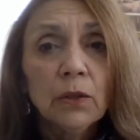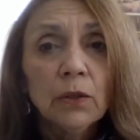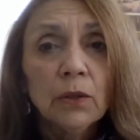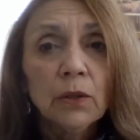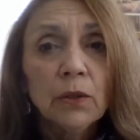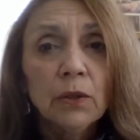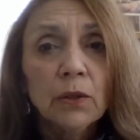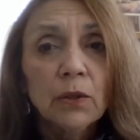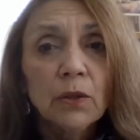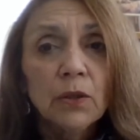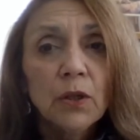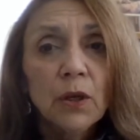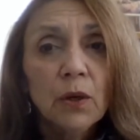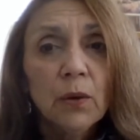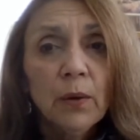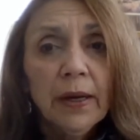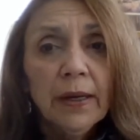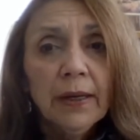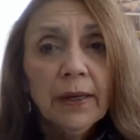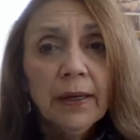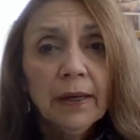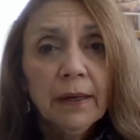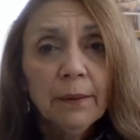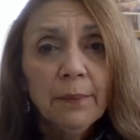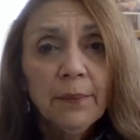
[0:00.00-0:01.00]
So I
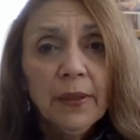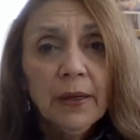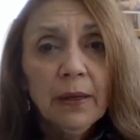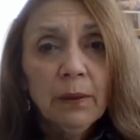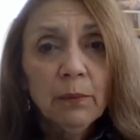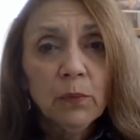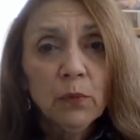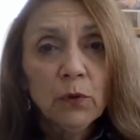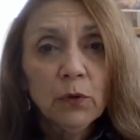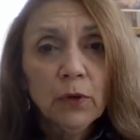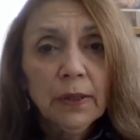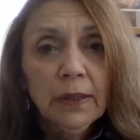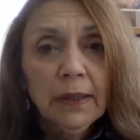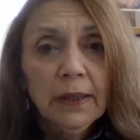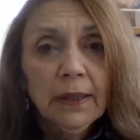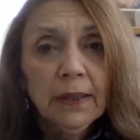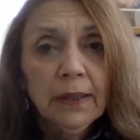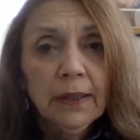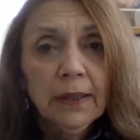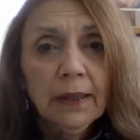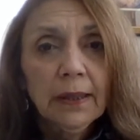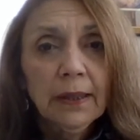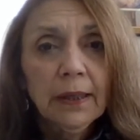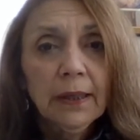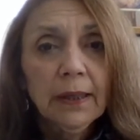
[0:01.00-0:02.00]
got up that morning
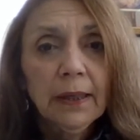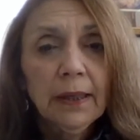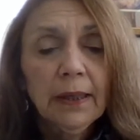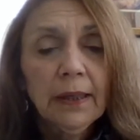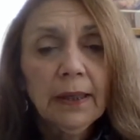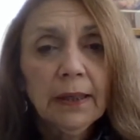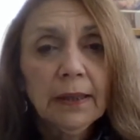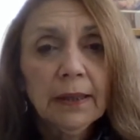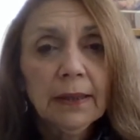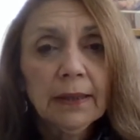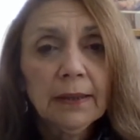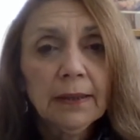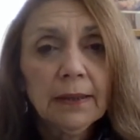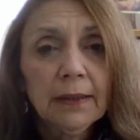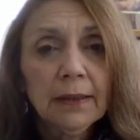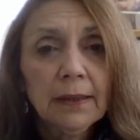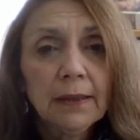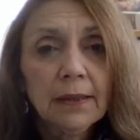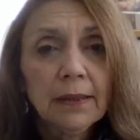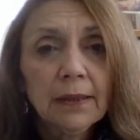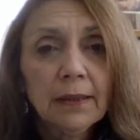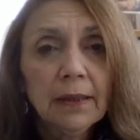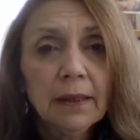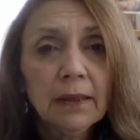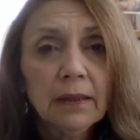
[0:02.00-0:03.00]
and
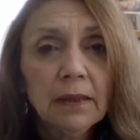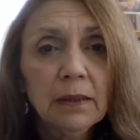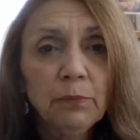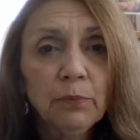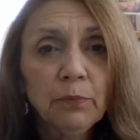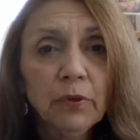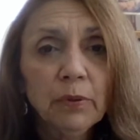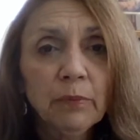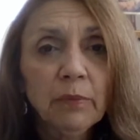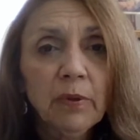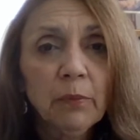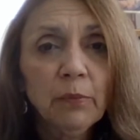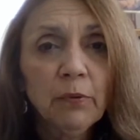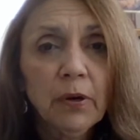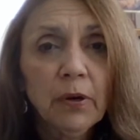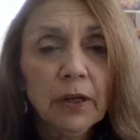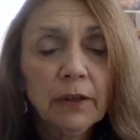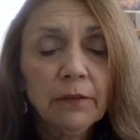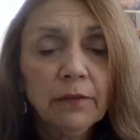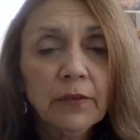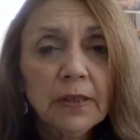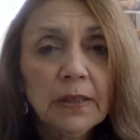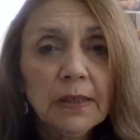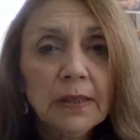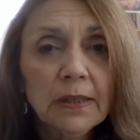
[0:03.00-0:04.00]
they did bring me
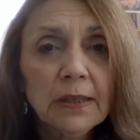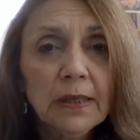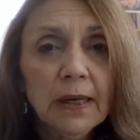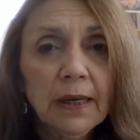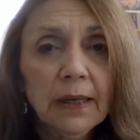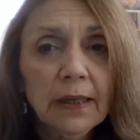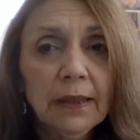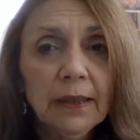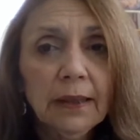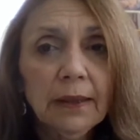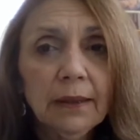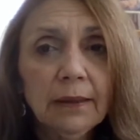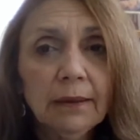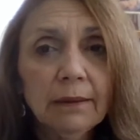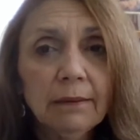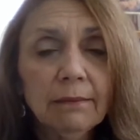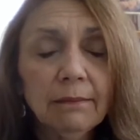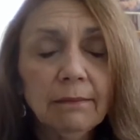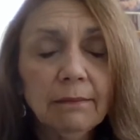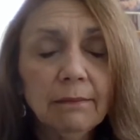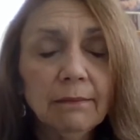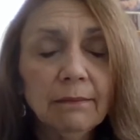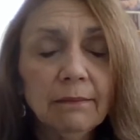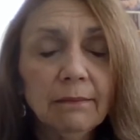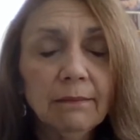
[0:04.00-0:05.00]
breakfast. I
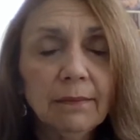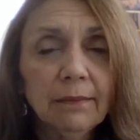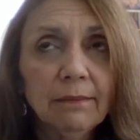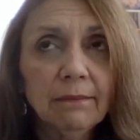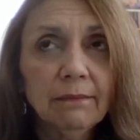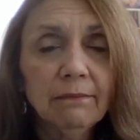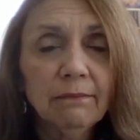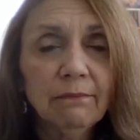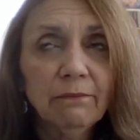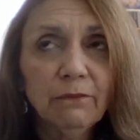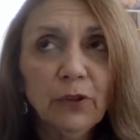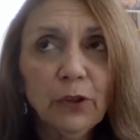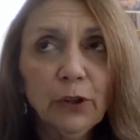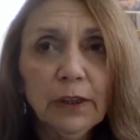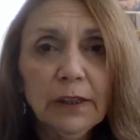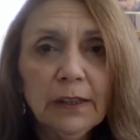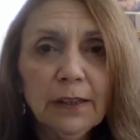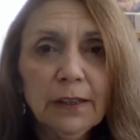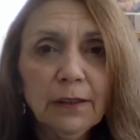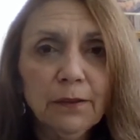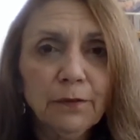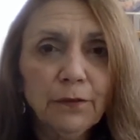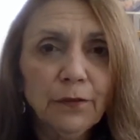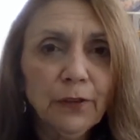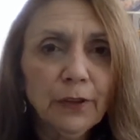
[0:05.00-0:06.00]
really
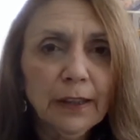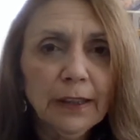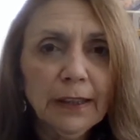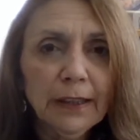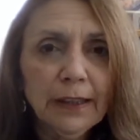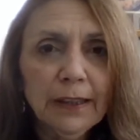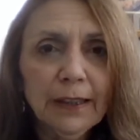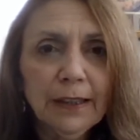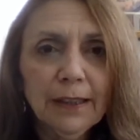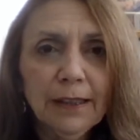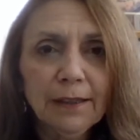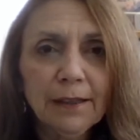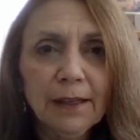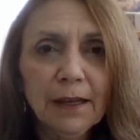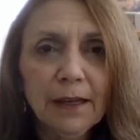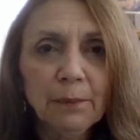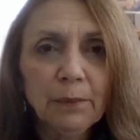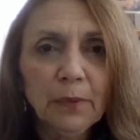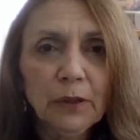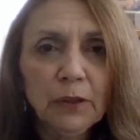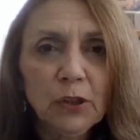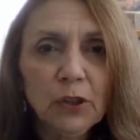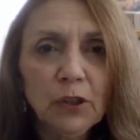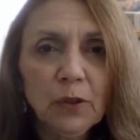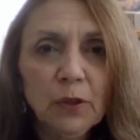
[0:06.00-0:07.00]
didn't feel like eating that
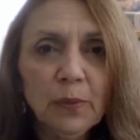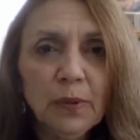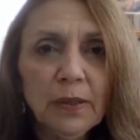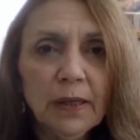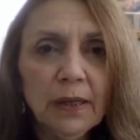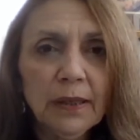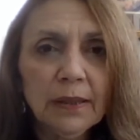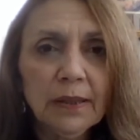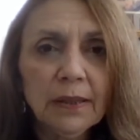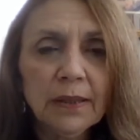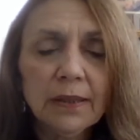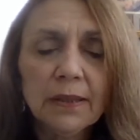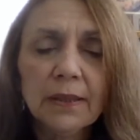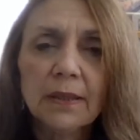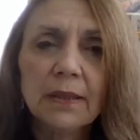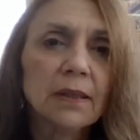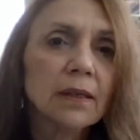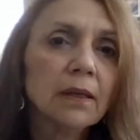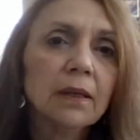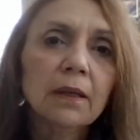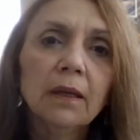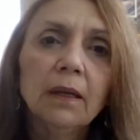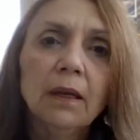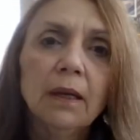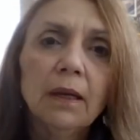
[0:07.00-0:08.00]
much, to be honest.
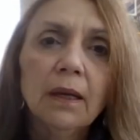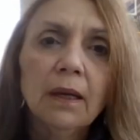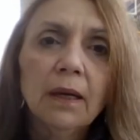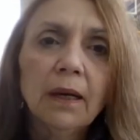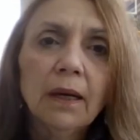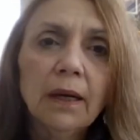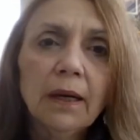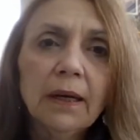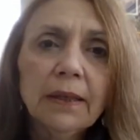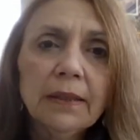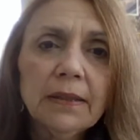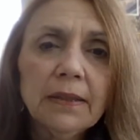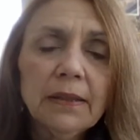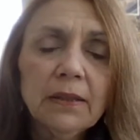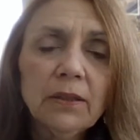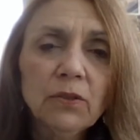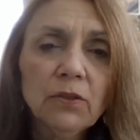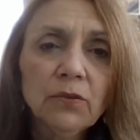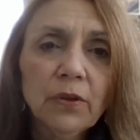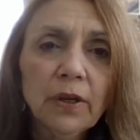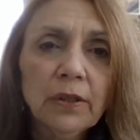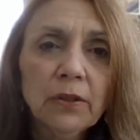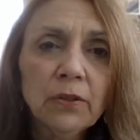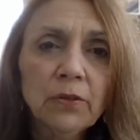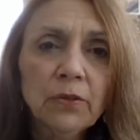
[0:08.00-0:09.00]
I did
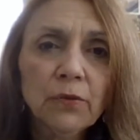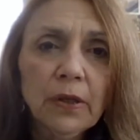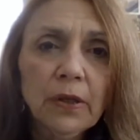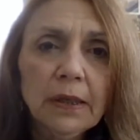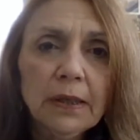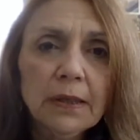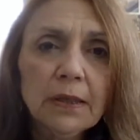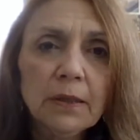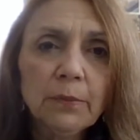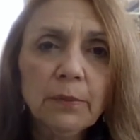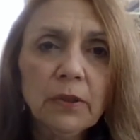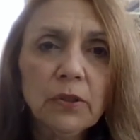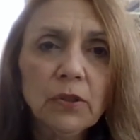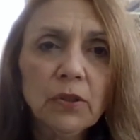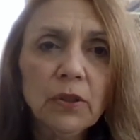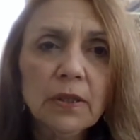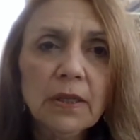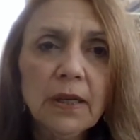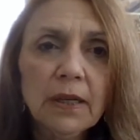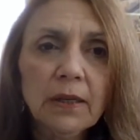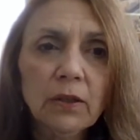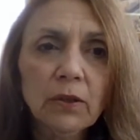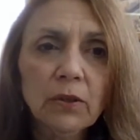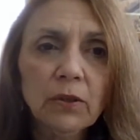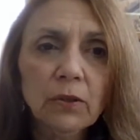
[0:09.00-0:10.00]
try to drink as much as
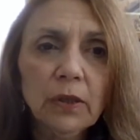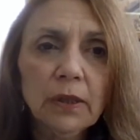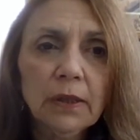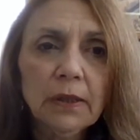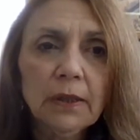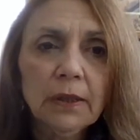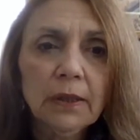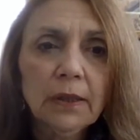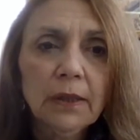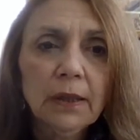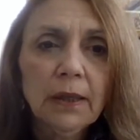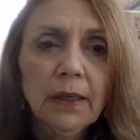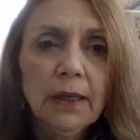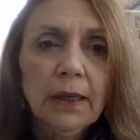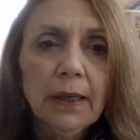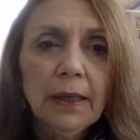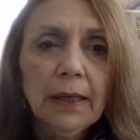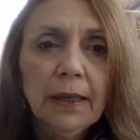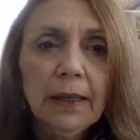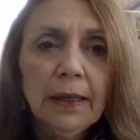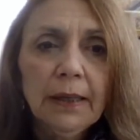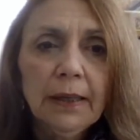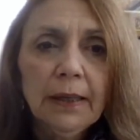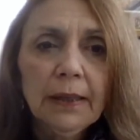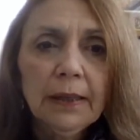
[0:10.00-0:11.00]
I could,
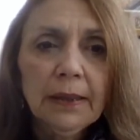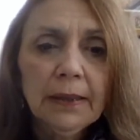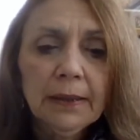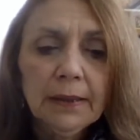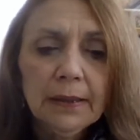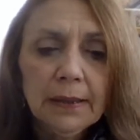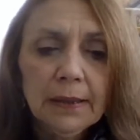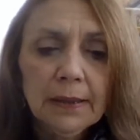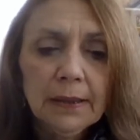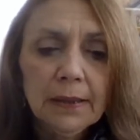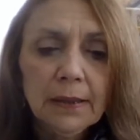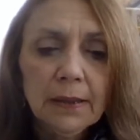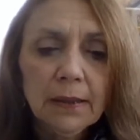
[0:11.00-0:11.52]
and